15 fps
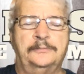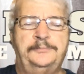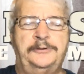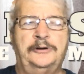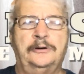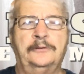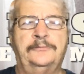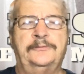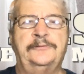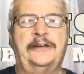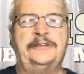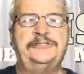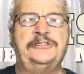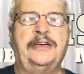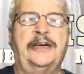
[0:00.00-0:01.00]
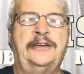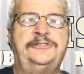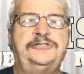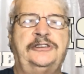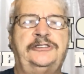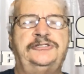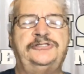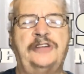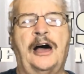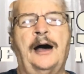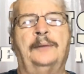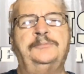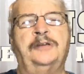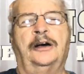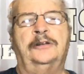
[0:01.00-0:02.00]
Bureau of Investigation is
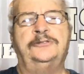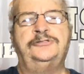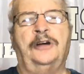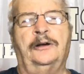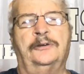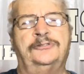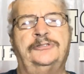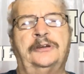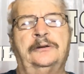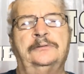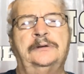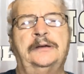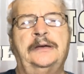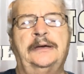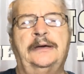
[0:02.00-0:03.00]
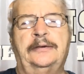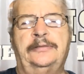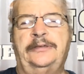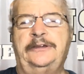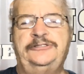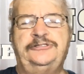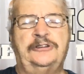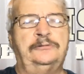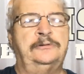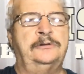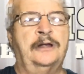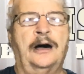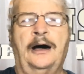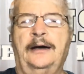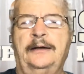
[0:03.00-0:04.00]
top notch also. These are
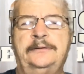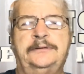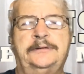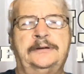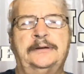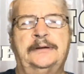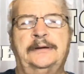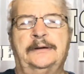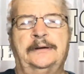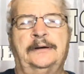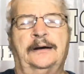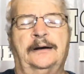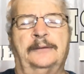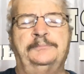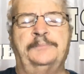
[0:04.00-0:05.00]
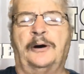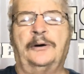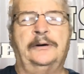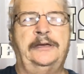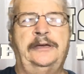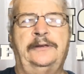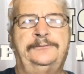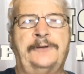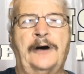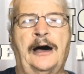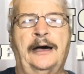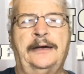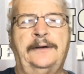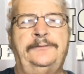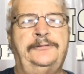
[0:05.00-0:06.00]
not Barney and
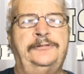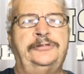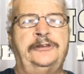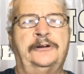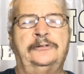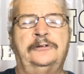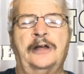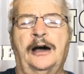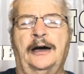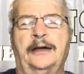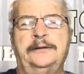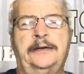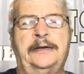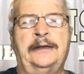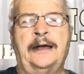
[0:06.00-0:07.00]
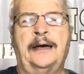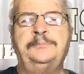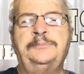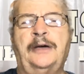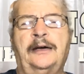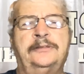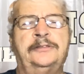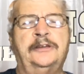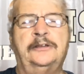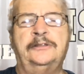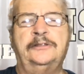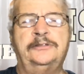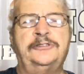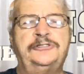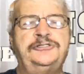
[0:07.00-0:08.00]
Fife. They're not, and I'm not,
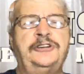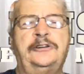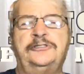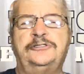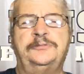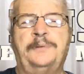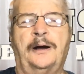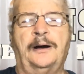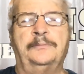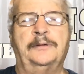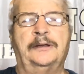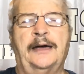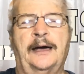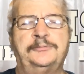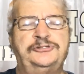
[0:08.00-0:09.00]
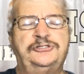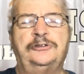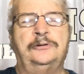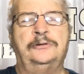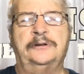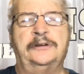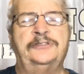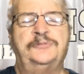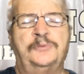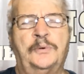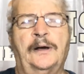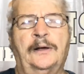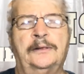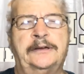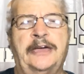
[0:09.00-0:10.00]
the Sheriff's Department, I'm sure, is
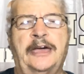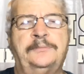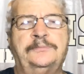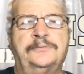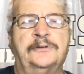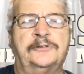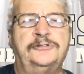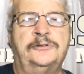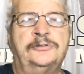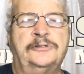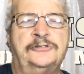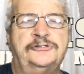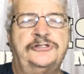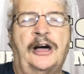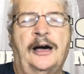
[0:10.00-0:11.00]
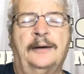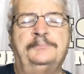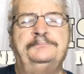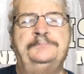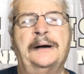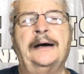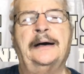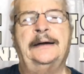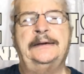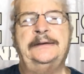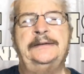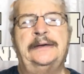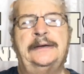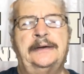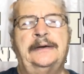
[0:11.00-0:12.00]
well and capable of doing their job,
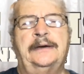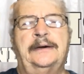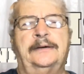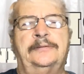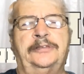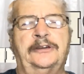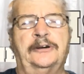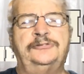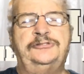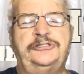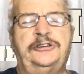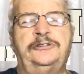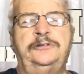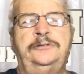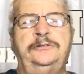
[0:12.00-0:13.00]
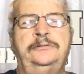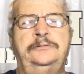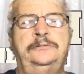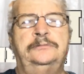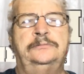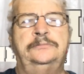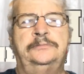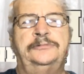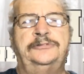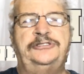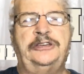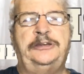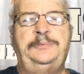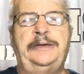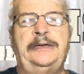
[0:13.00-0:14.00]
but those two,
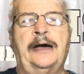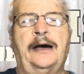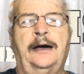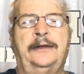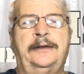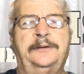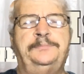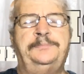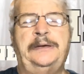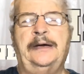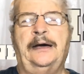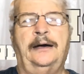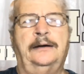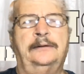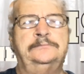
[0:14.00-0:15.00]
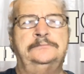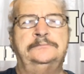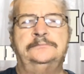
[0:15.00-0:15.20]
CBI and FBI,